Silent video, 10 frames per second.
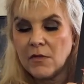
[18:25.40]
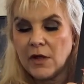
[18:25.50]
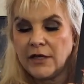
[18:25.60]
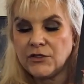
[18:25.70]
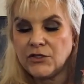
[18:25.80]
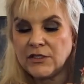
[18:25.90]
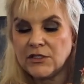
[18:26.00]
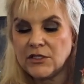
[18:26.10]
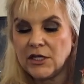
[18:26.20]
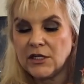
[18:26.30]
it
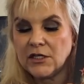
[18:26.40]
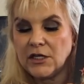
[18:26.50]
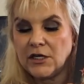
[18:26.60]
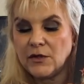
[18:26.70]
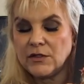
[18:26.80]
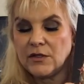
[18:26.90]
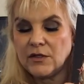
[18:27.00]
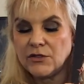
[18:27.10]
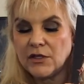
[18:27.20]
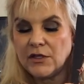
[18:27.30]
just, you know,
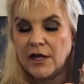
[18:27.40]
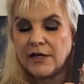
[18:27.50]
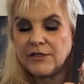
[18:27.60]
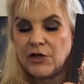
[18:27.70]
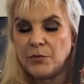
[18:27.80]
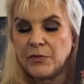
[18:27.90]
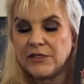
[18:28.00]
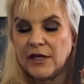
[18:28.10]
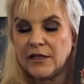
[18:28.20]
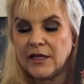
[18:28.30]
there's a line, don't be
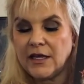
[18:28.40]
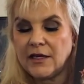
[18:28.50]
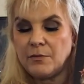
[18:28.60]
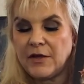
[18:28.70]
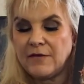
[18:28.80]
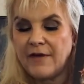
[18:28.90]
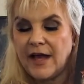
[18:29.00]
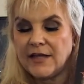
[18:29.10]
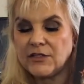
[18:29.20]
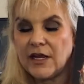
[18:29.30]
delicate, be
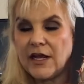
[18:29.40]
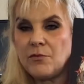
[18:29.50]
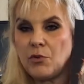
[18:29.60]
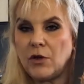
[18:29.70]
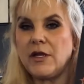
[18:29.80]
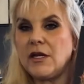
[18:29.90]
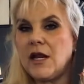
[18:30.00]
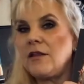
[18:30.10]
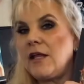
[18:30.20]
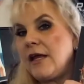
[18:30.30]
vast and brilliant.
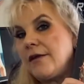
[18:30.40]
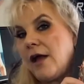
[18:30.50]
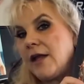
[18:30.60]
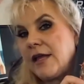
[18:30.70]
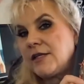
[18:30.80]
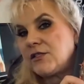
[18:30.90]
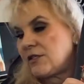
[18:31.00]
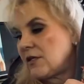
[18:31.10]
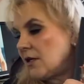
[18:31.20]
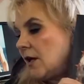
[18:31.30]
And they, I
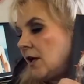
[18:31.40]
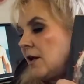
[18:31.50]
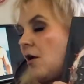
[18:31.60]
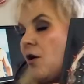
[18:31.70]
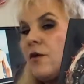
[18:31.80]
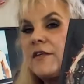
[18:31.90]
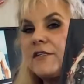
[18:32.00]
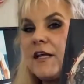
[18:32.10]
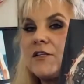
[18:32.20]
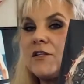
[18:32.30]
guess, are. This
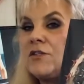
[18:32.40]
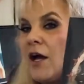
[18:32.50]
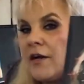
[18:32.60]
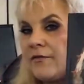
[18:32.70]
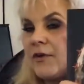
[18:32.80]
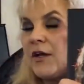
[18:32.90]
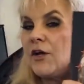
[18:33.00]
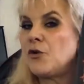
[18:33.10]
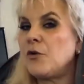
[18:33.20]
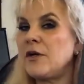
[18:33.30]
has a lot of
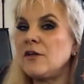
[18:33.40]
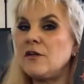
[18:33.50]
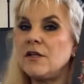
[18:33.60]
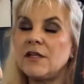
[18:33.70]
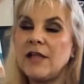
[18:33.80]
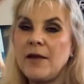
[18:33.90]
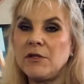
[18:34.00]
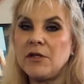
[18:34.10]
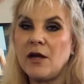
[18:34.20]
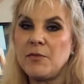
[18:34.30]
critical acclaim. A
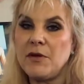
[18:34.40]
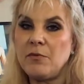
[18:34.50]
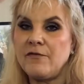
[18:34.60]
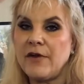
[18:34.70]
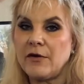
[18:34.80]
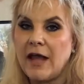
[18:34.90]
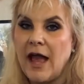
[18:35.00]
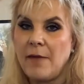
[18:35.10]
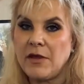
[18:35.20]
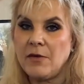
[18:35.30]
lot of people very
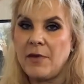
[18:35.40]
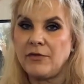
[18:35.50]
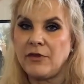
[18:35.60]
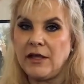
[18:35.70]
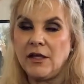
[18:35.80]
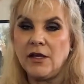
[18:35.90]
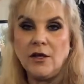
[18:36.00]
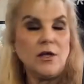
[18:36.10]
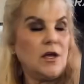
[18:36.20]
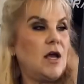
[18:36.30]
happy about the
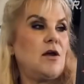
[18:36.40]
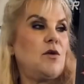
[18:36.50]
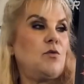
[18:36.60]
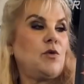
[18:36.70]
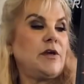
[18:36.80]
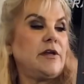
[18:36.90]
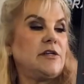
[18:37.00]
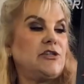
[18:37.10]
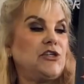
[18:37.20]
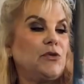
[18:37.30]

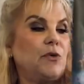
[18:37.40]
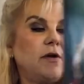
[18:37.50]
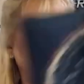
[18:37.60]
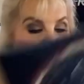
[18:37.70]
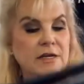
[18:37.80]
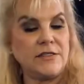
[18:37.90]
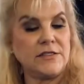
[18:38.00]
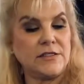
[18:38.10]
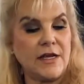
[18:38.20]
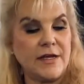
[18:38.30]
reissue of
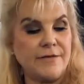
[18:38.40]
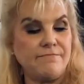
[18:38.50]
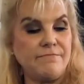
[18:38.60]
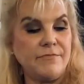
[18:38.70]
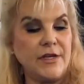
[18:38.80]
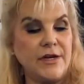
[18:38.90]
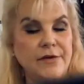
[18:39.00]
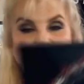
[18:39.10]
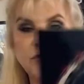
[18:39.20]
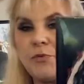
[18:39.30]
this. You
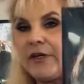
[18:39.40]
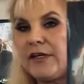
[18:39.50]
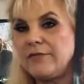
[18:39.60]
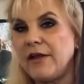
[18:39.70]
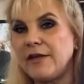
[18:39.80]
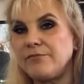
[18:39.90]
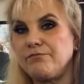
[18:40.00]
know, it's pretty like